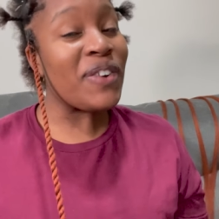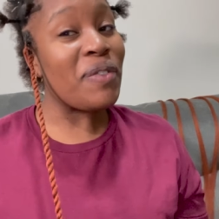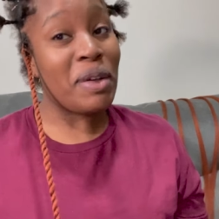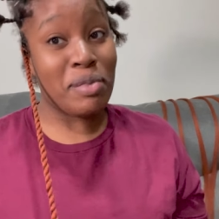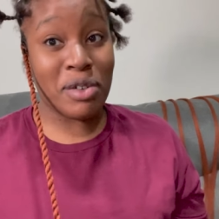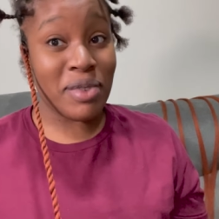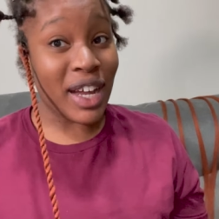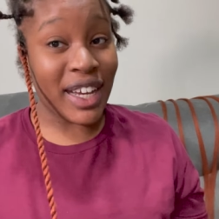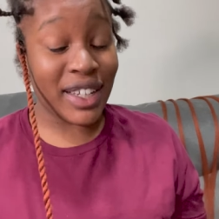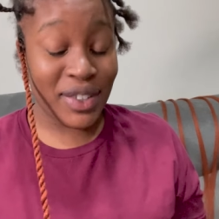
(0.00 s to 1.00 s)
from the moment
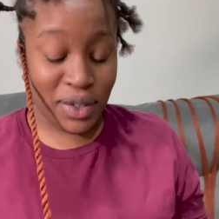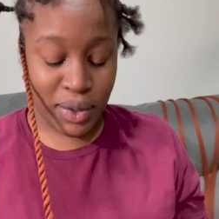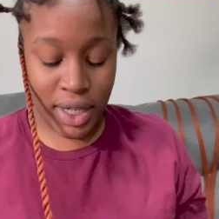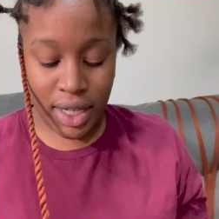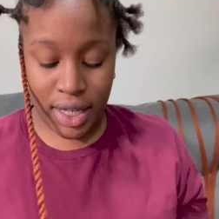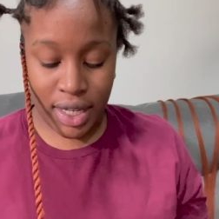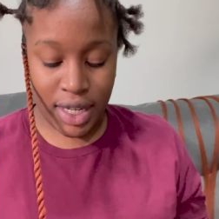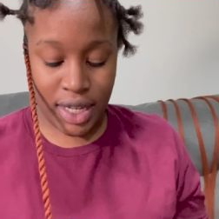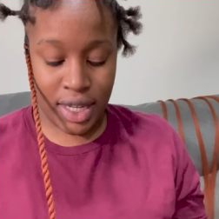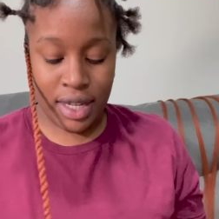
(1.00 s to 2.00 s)
I could do it
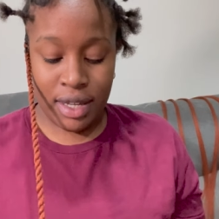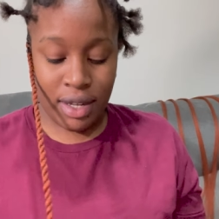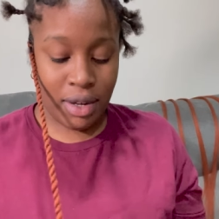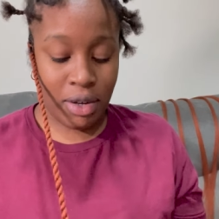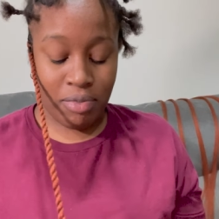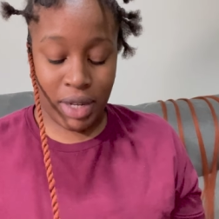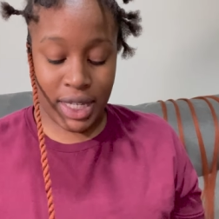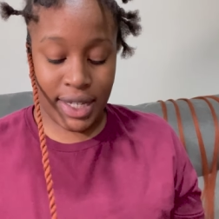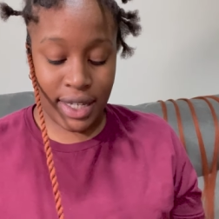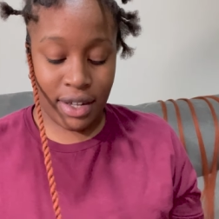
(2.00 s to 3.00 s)
on
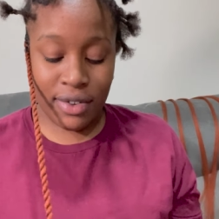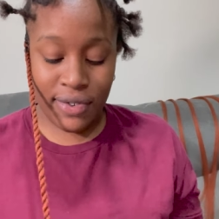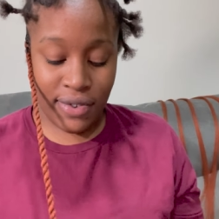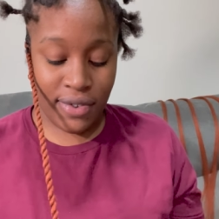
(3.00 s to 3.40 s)
myself.